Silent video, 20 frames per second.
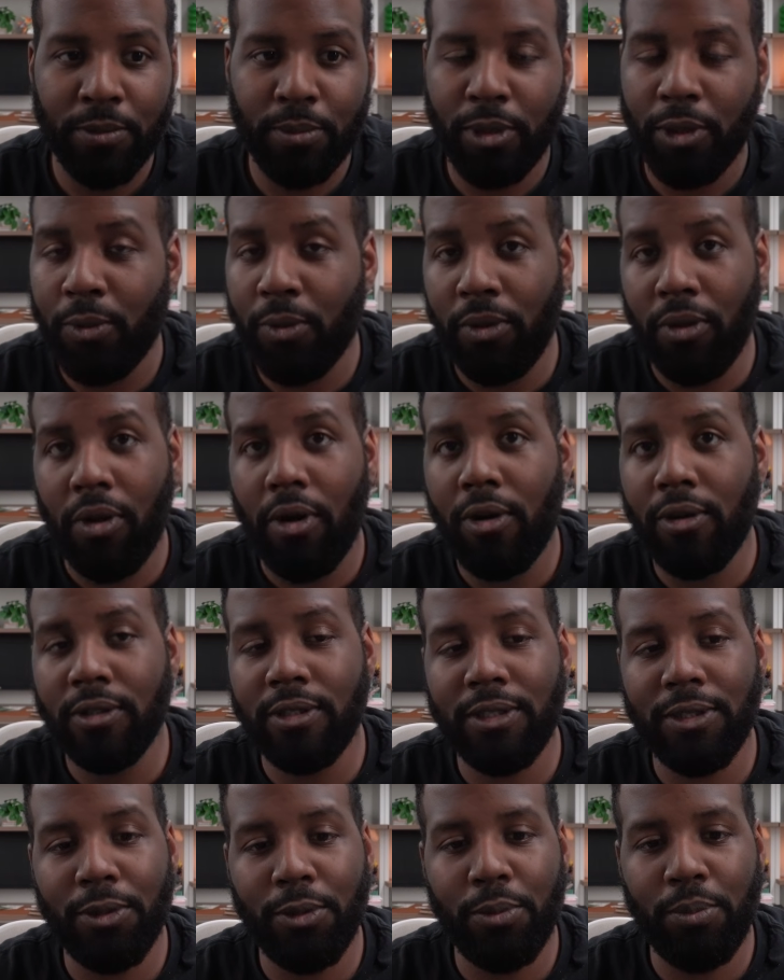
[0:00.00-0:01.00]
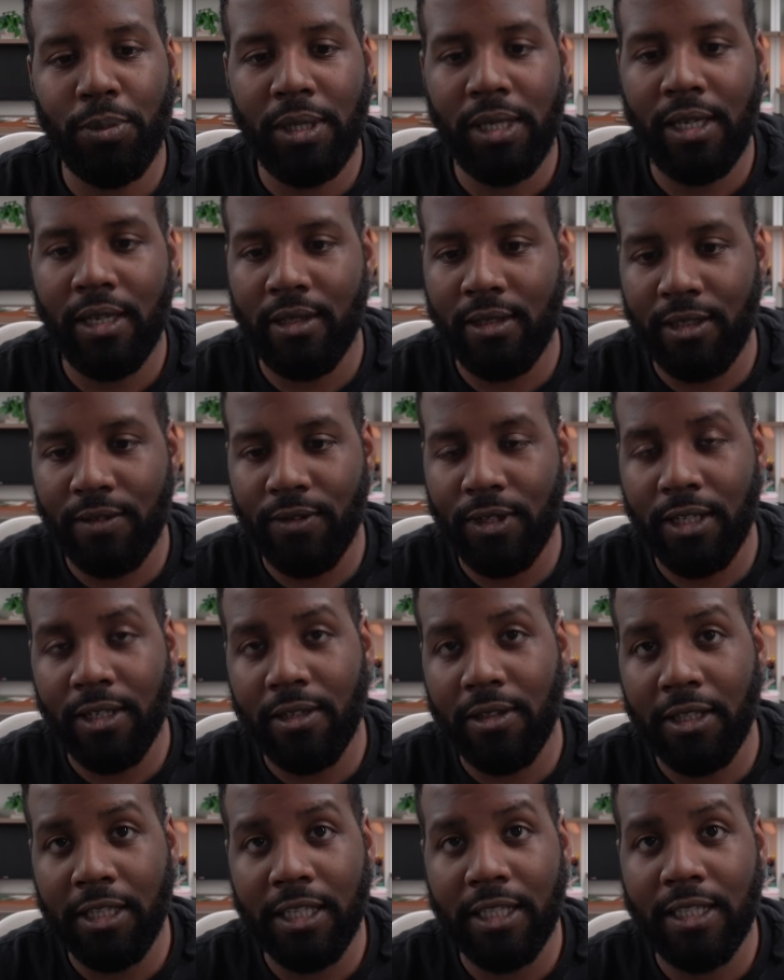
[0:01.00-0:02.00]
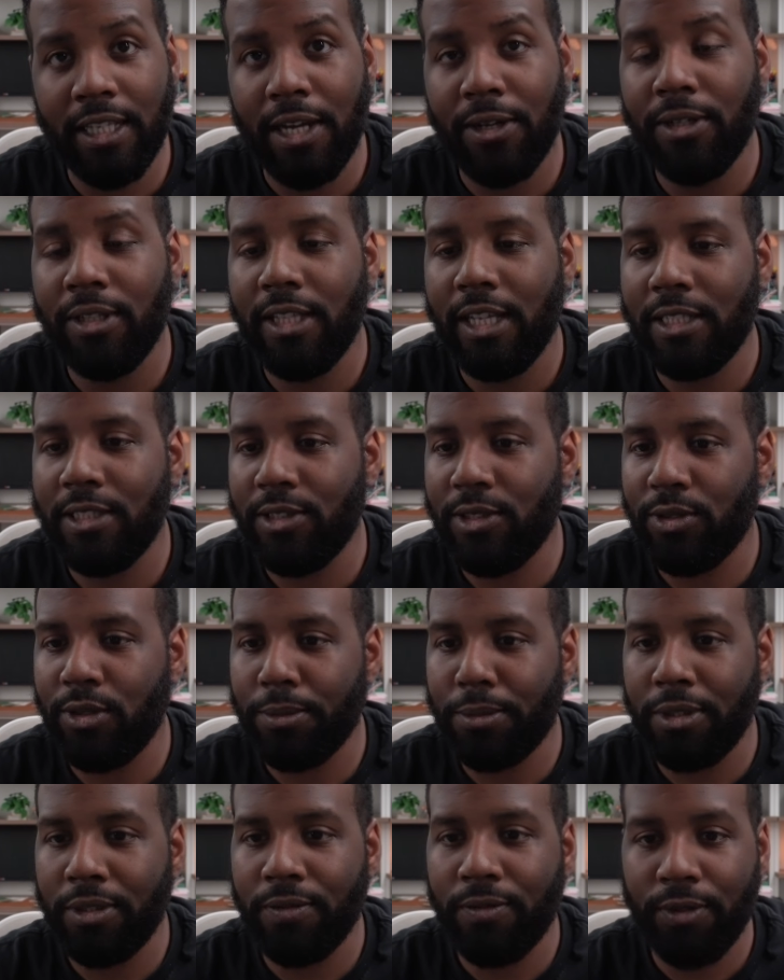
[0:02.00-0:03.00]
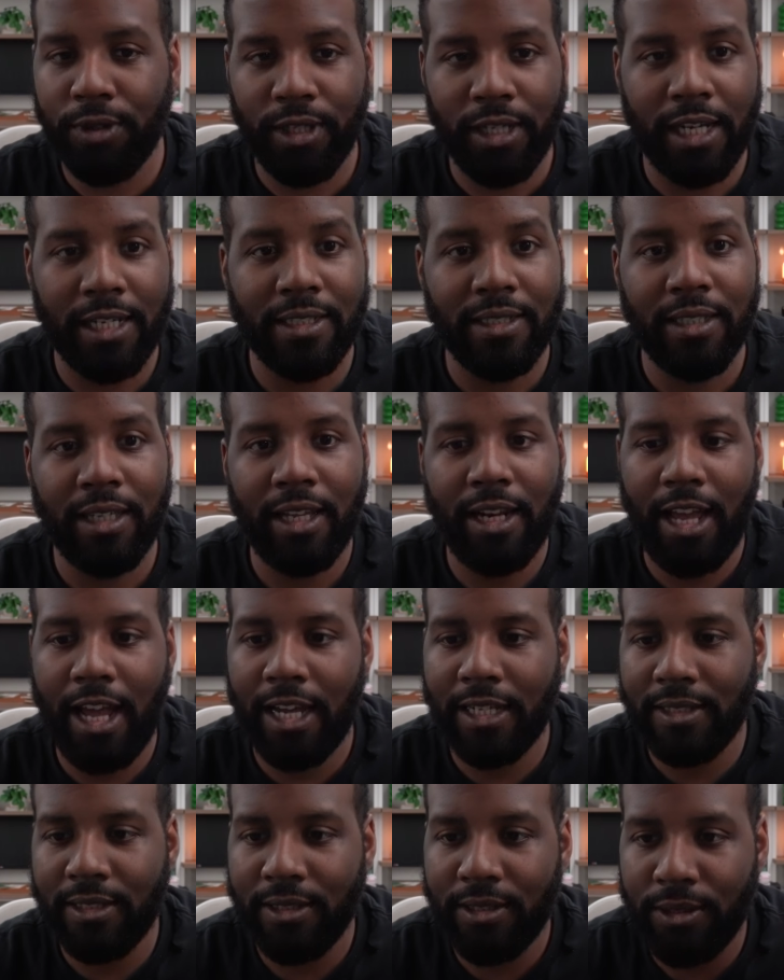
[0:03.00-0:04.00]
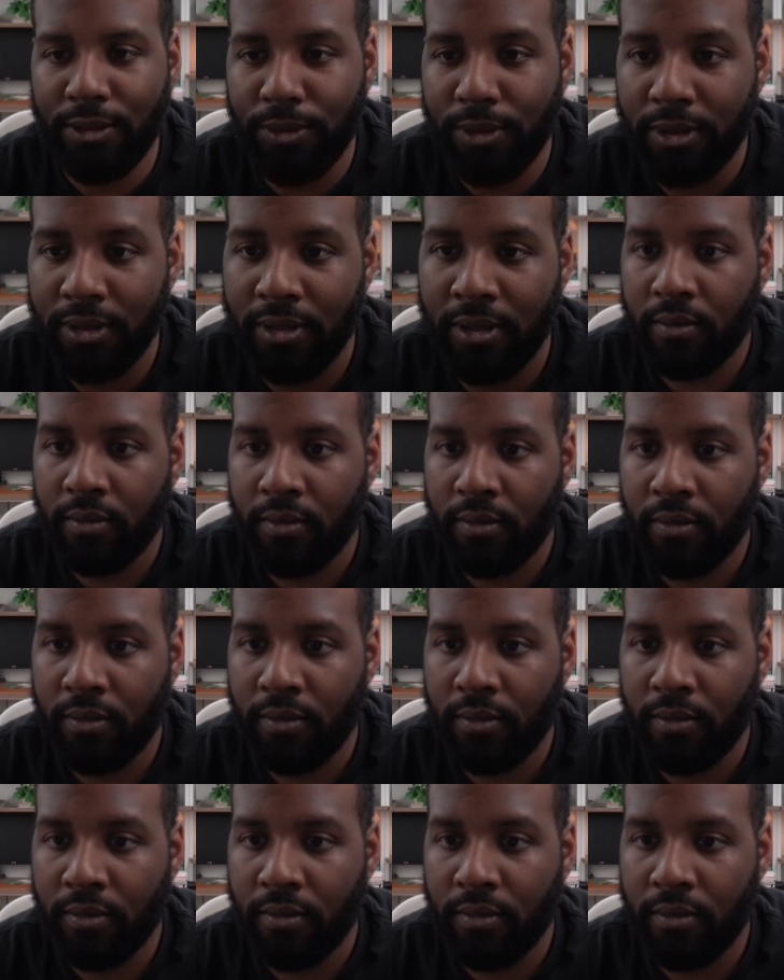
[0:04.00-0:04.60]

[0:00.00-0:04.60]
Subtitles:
but we'll also be leaving a link down in that description for you guys to get access to it.